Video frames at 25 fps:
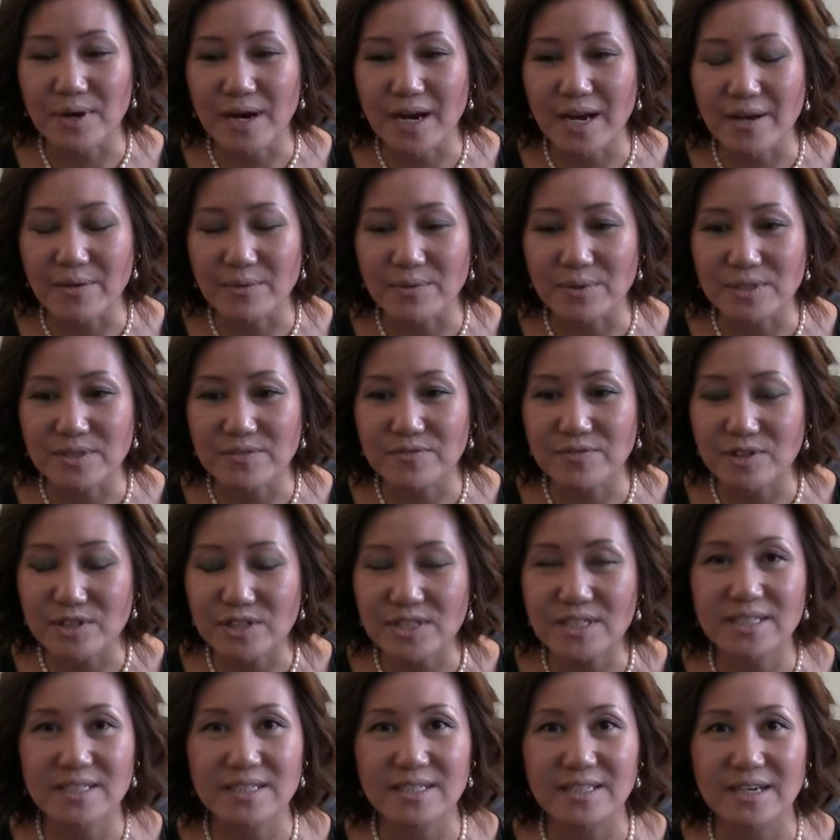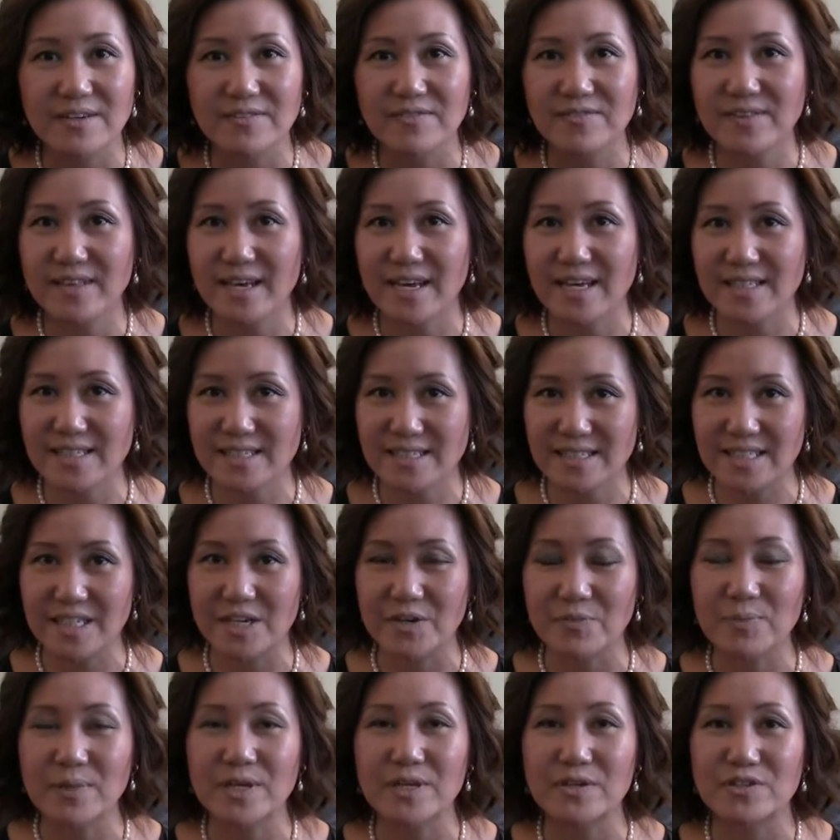I was fortunate enough that
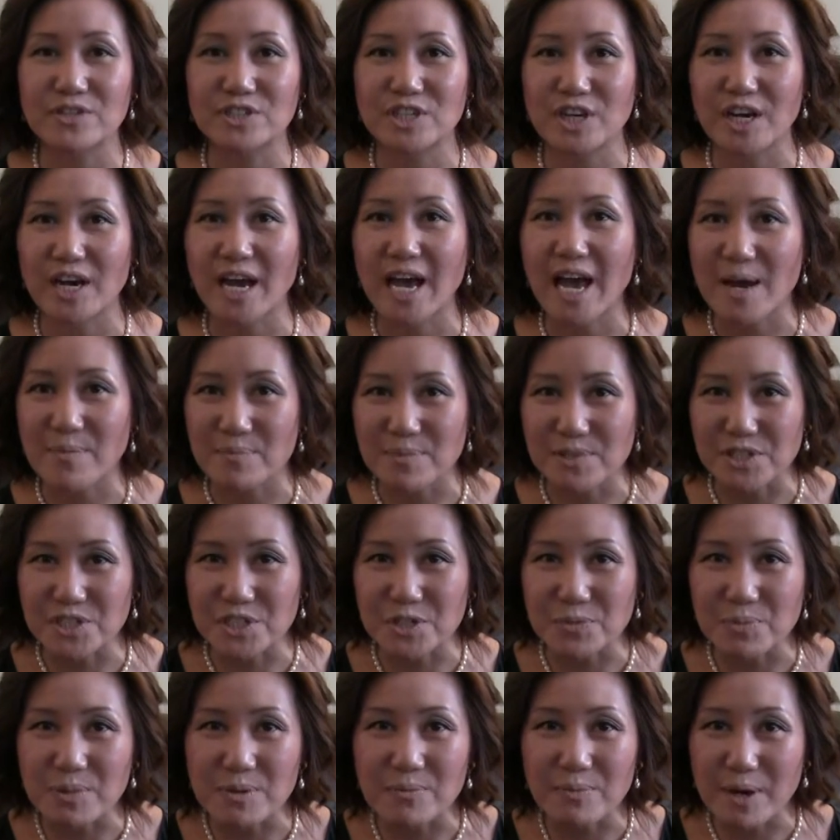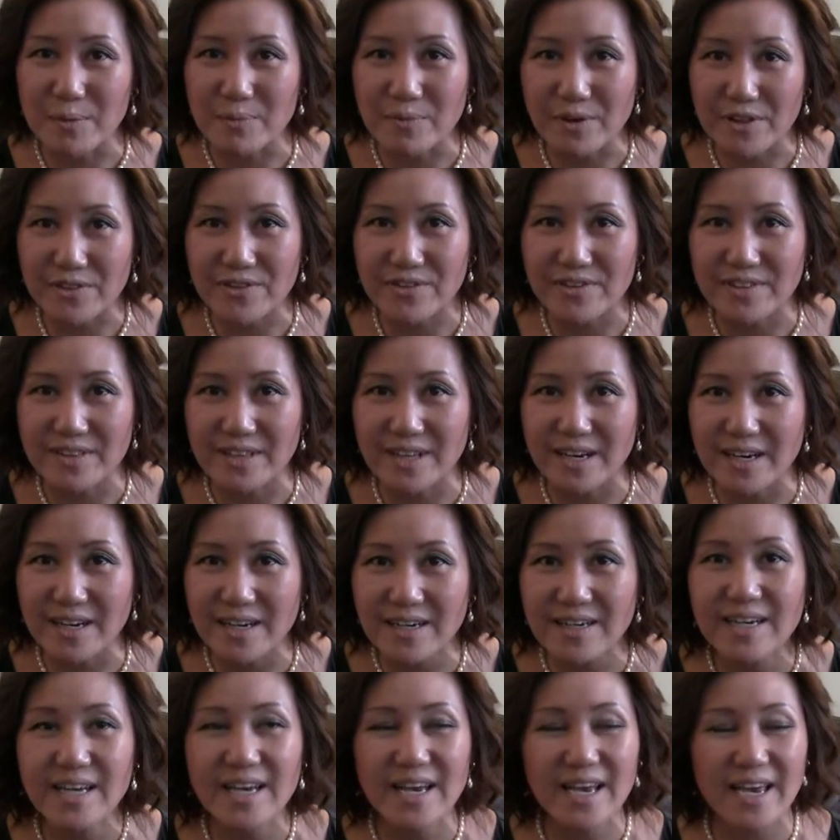Peter Chung happens to be my
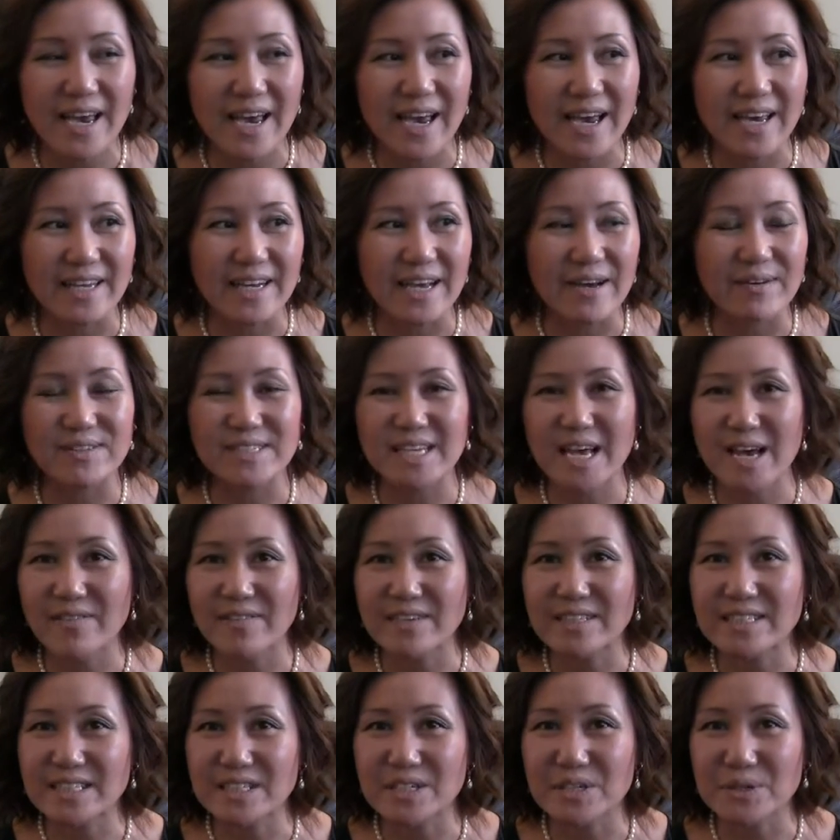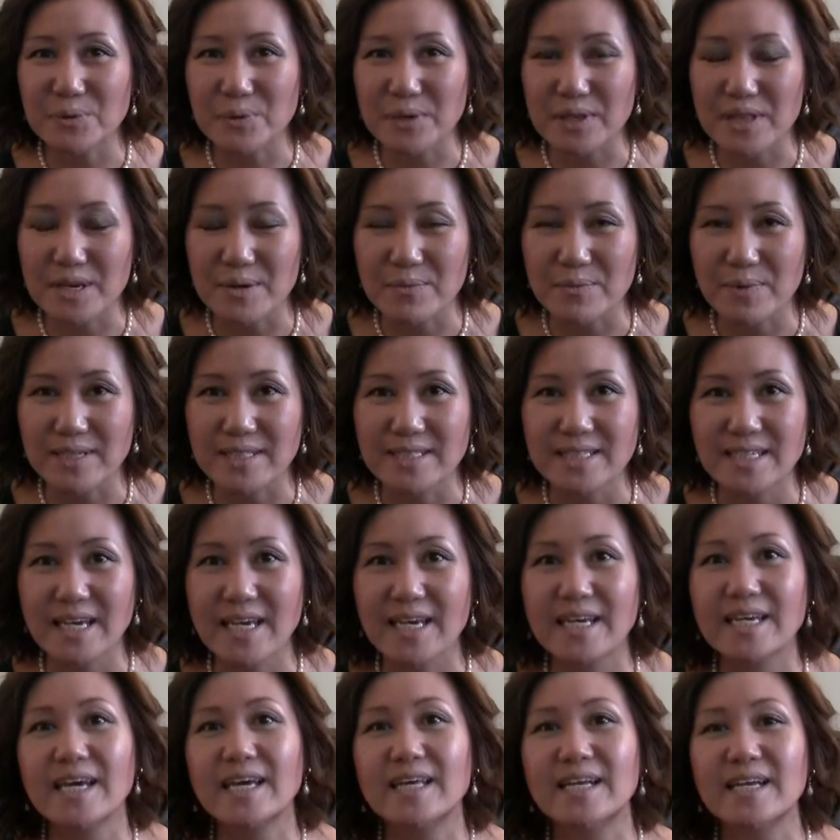brother-in-law, and I was having dinner with him one
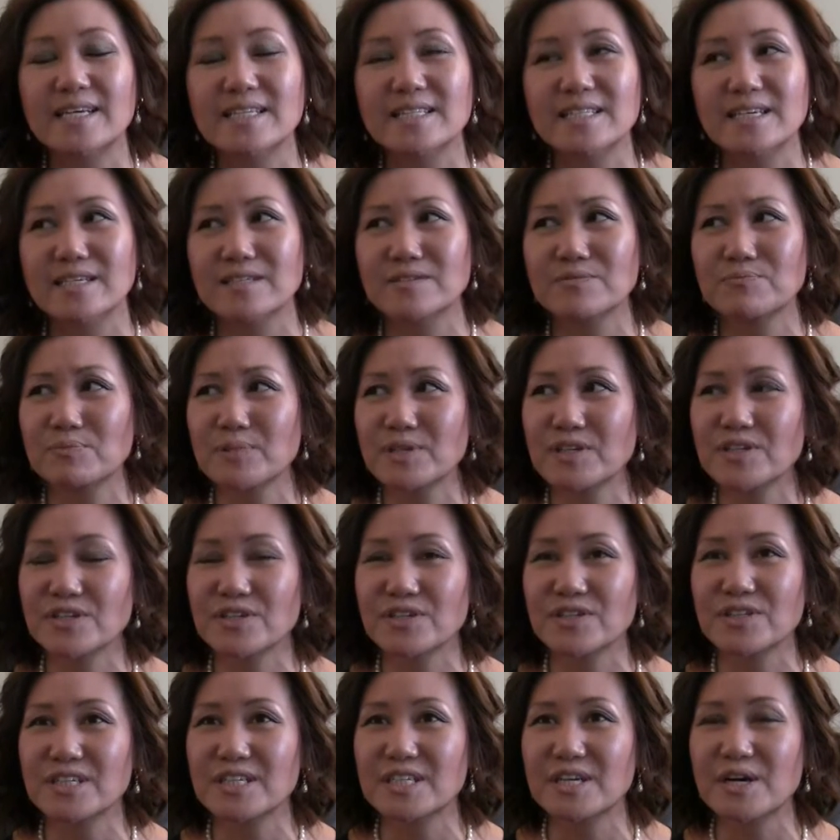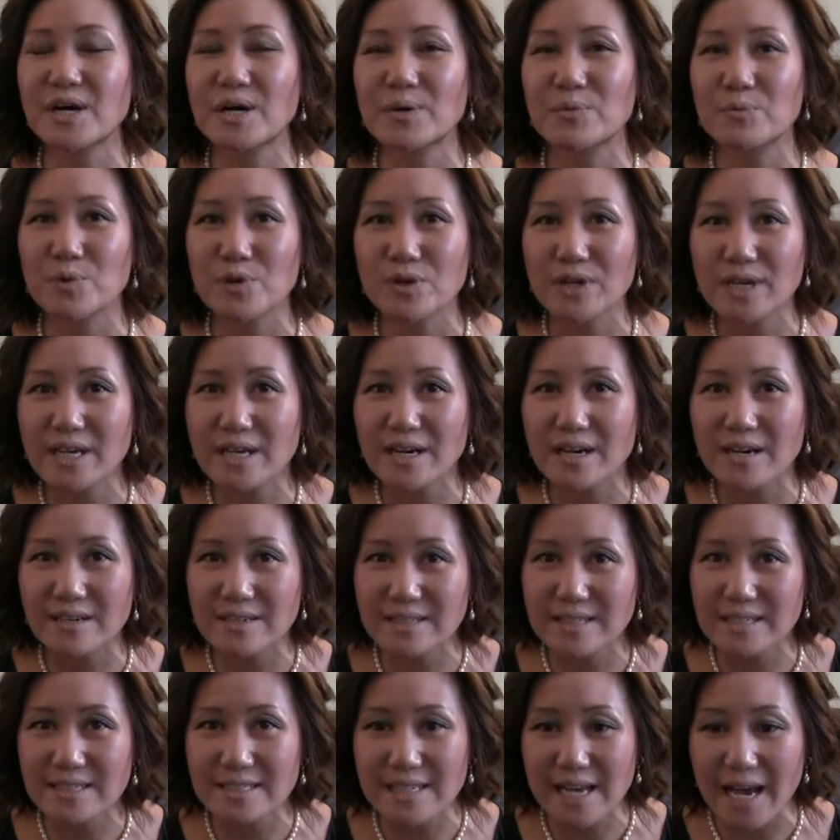day, and I said, Peter, I'm working
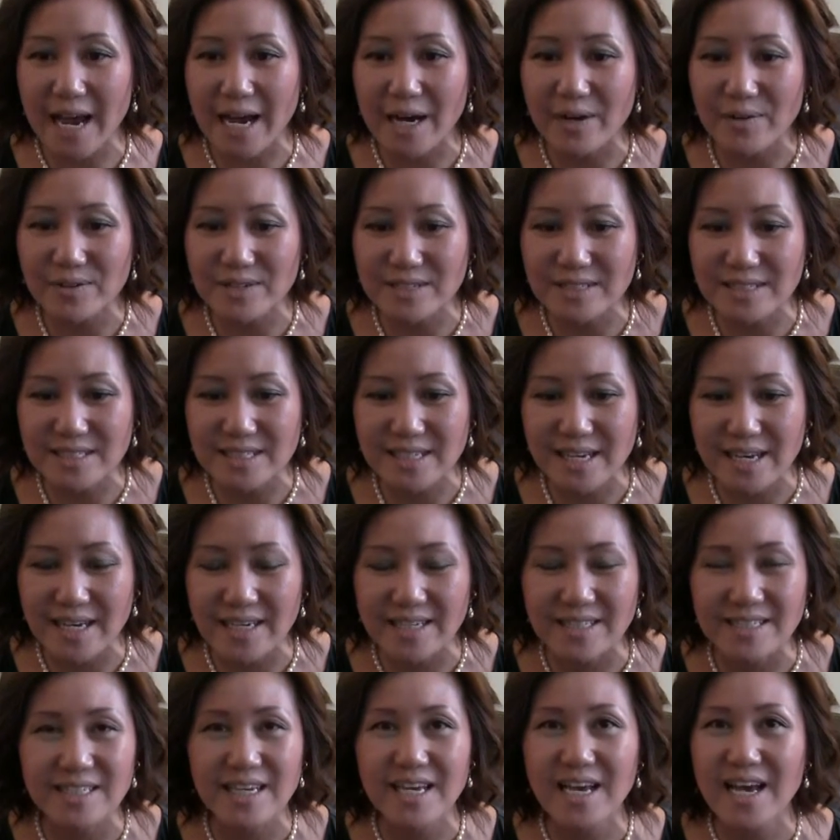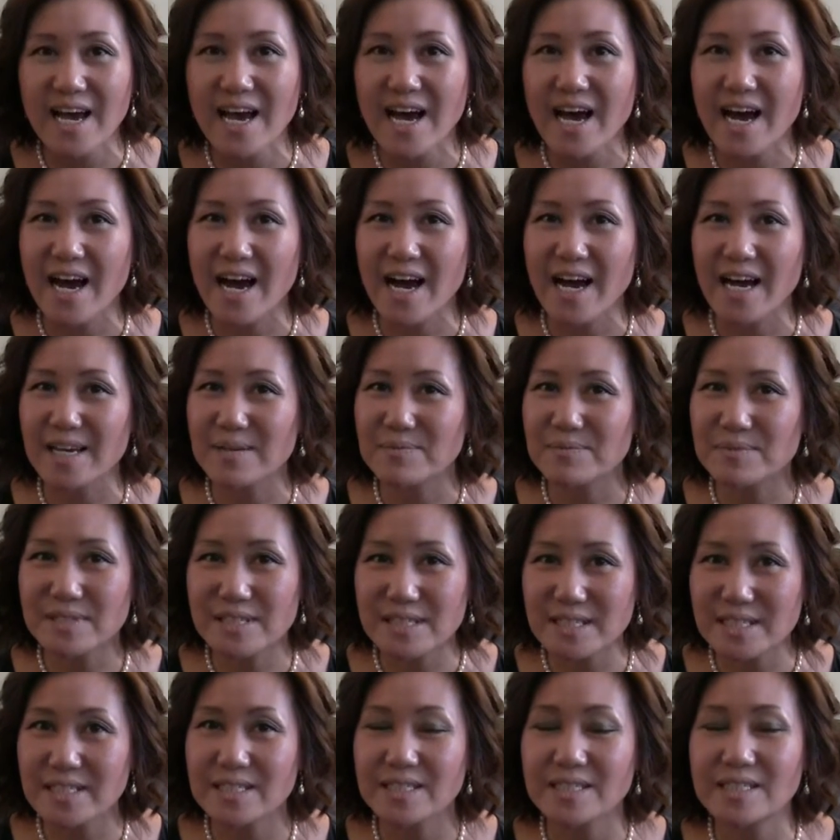all these hours and I'm
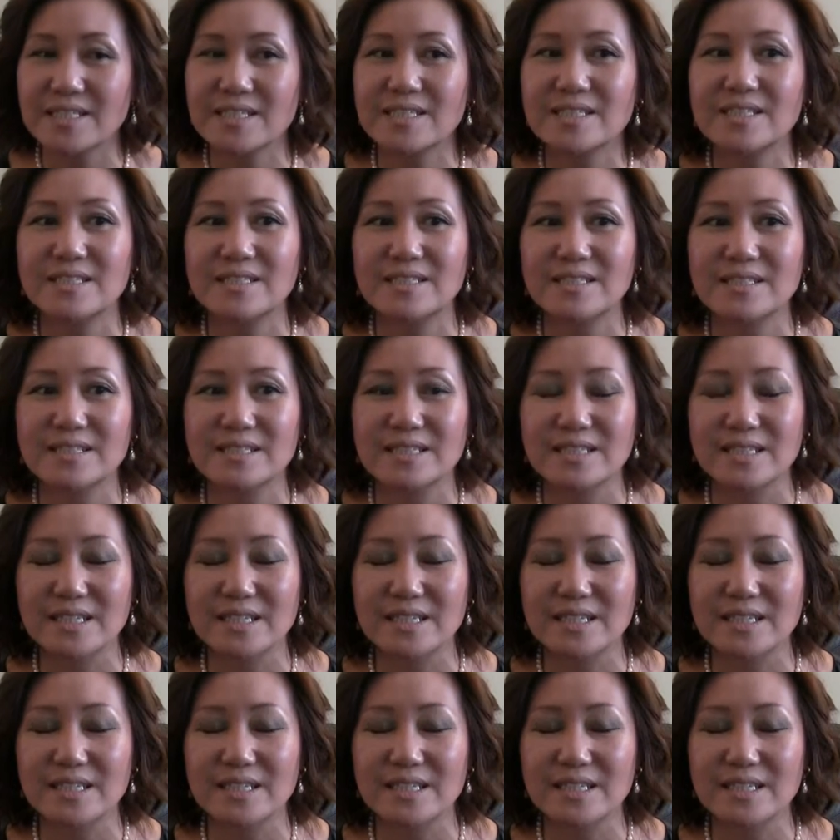still